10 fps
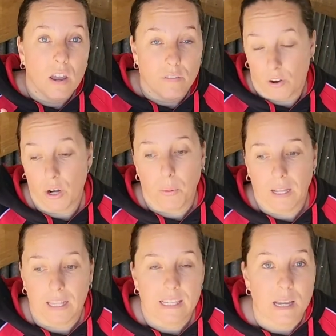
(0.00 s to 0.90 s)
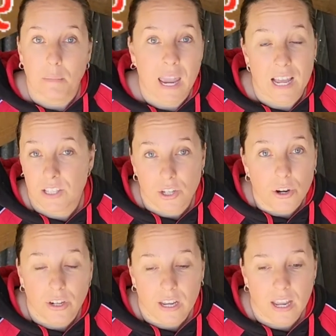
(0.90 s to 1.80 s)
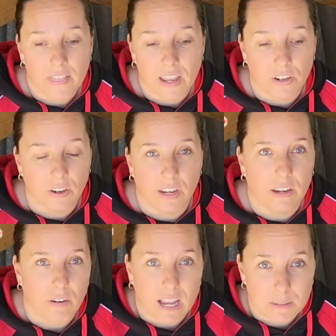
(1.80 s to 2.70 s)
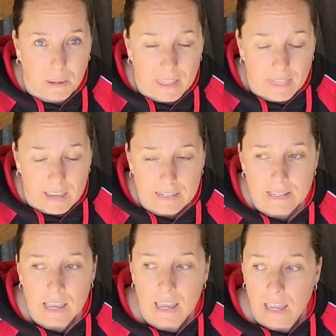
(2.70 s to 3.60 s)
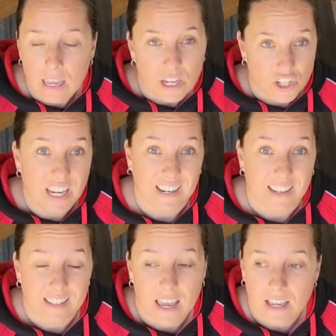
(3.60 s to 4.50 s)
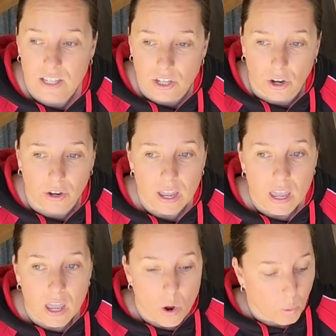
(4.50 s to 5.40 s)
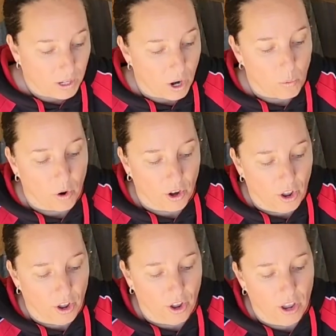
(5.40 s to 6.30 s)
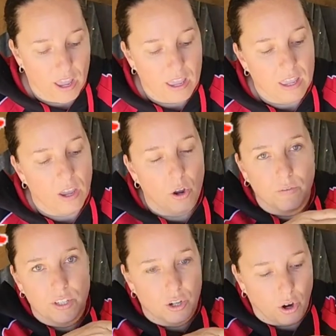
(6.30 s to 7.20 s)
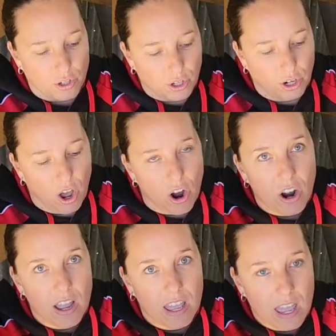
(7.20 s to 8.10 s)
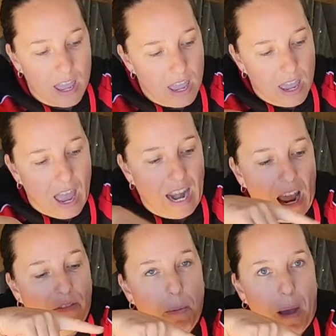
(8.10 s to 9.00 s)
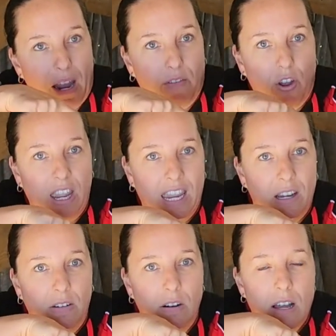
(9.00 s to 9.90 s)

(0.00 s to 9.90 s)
very quickly. Some cows don't, and they don't need rasping and things. She does. So we don't want her hooves to grow too long and have the back of her heel